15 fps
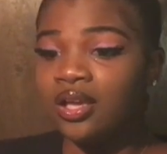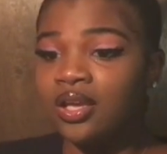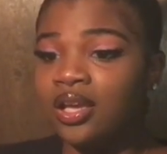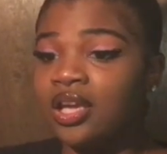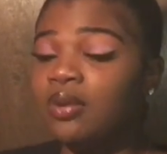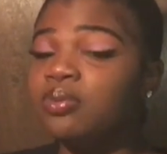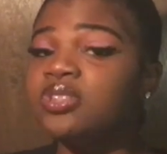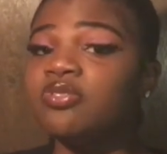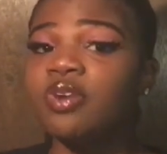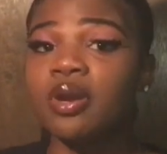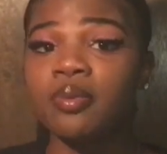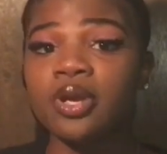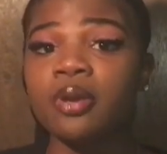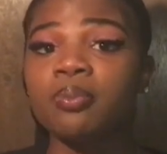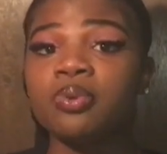he was
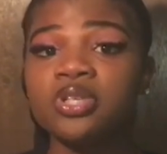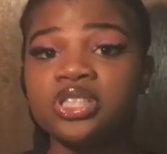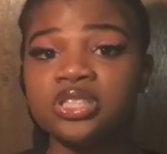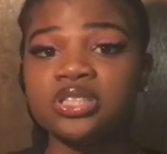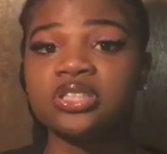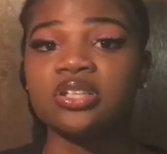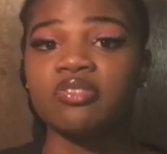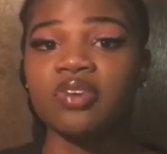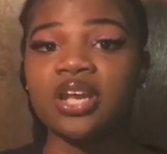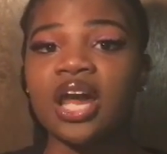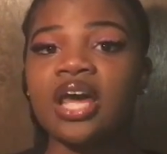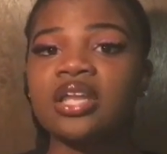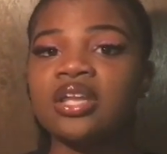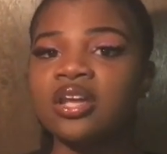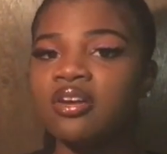very appreciative and
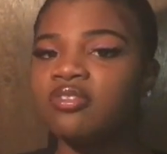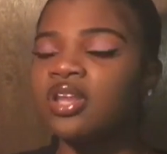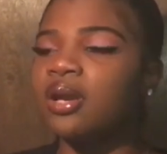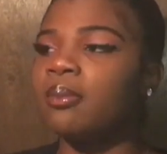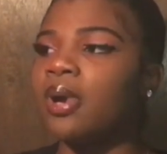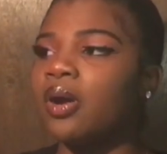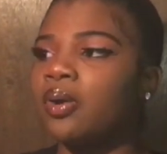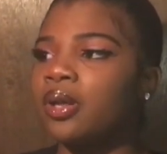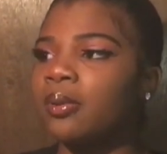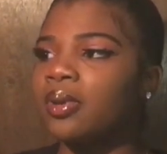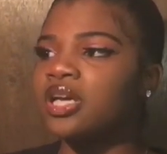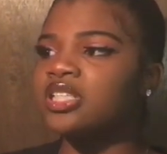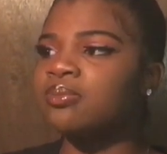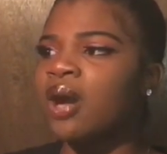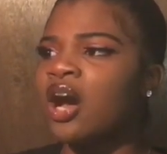I love that about him
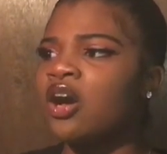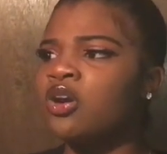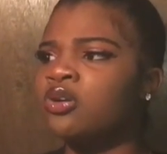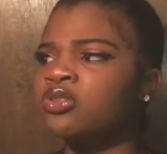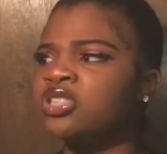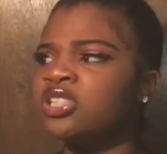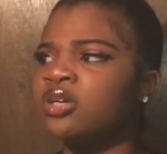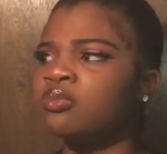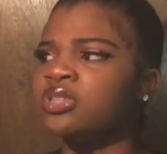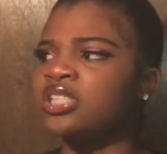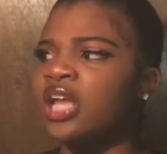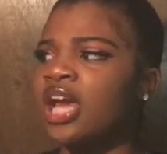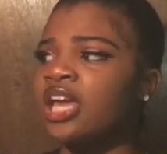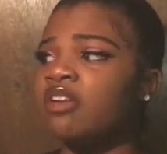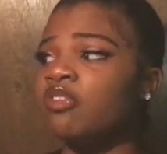because my uncle's name was
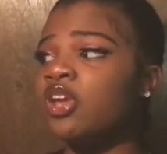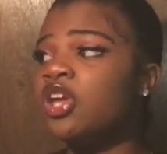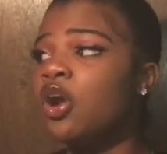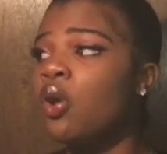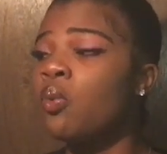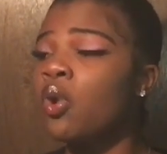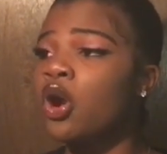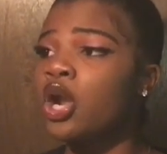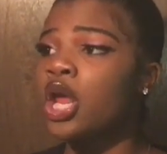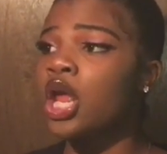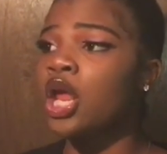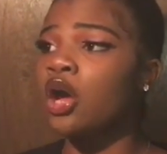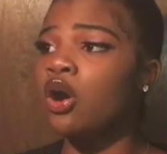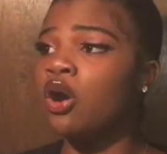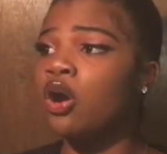like if he don't wear
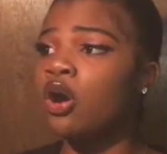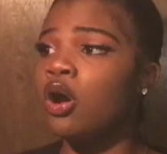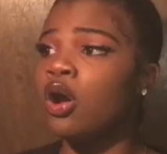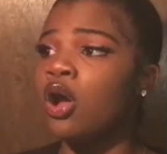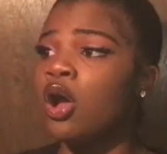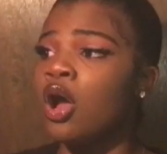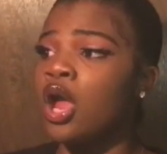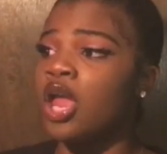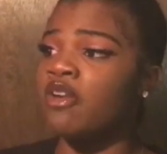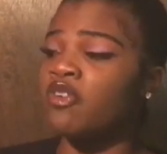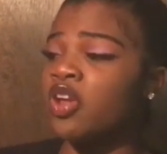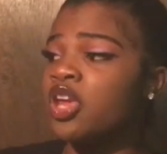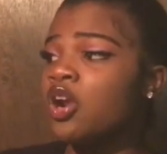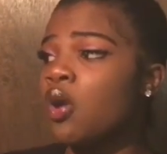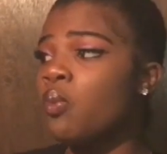that uh if
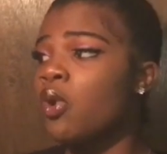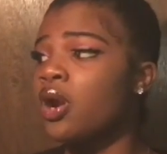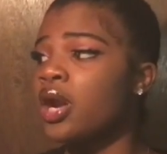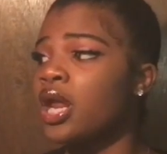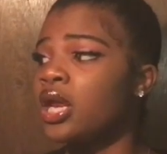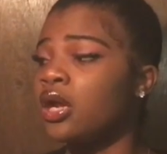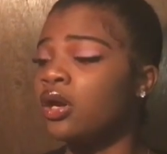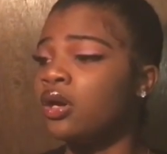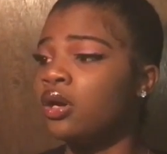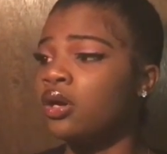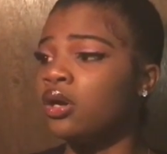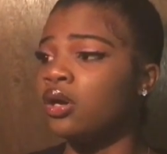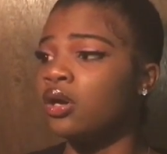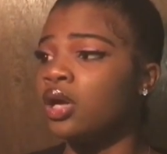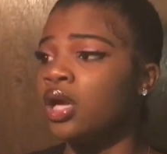he don't wear that
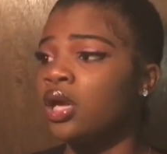uh